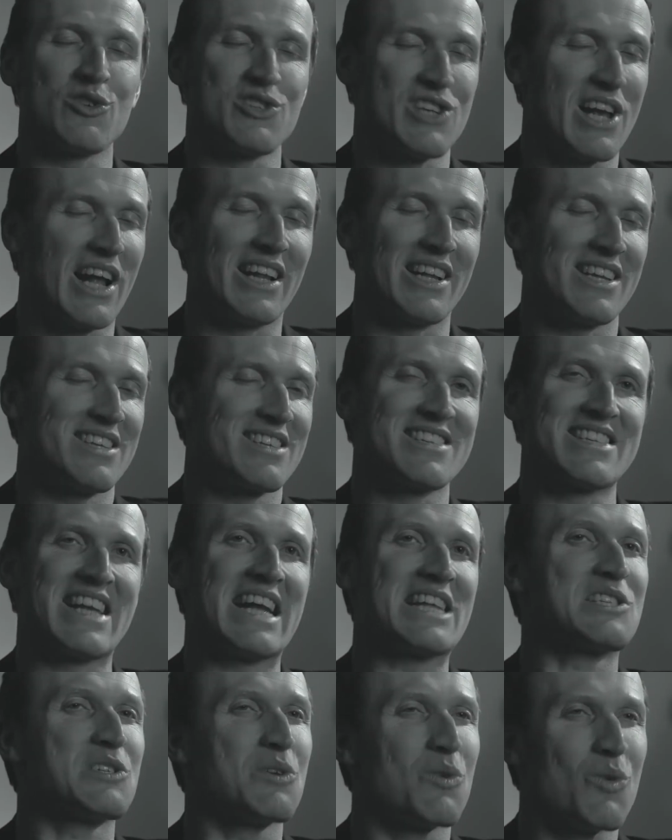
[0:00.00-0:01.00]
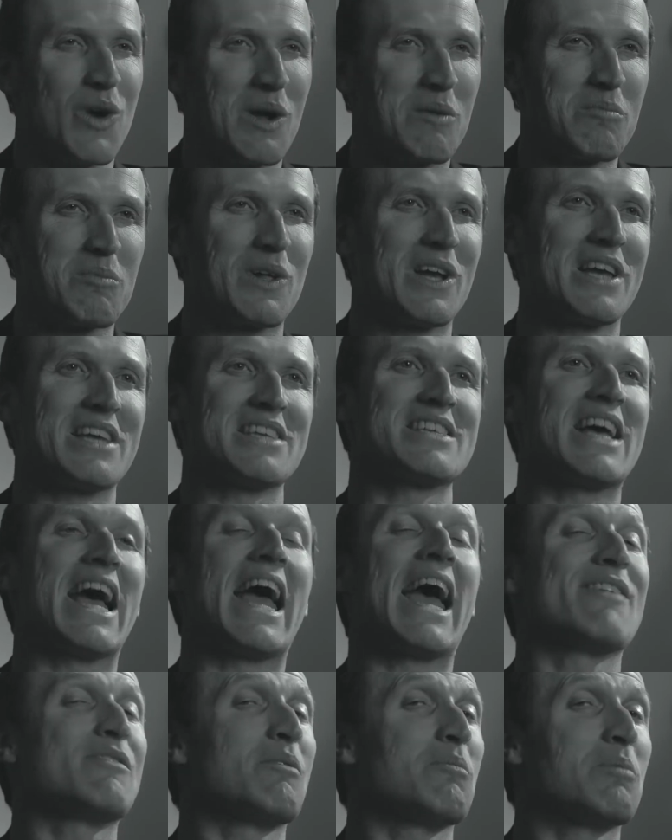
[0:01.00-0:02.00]
jealous, because that's the one place I
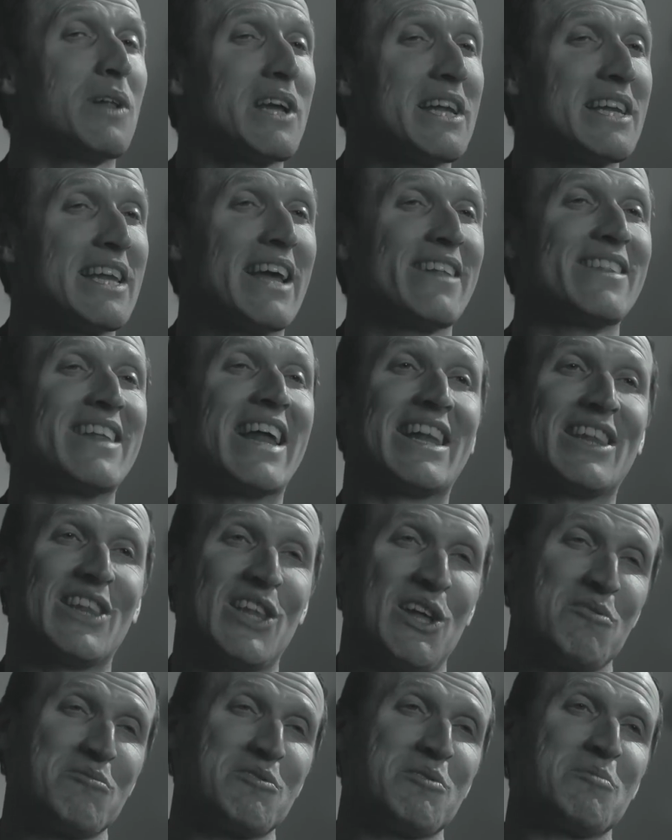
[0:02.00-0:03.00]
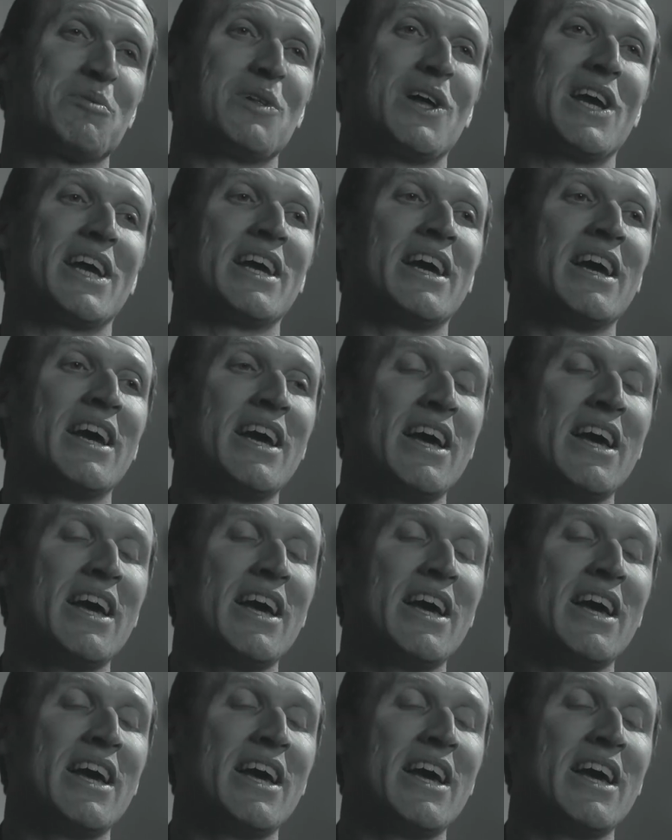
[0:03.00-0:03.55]
haven't played yet that I'd love to play.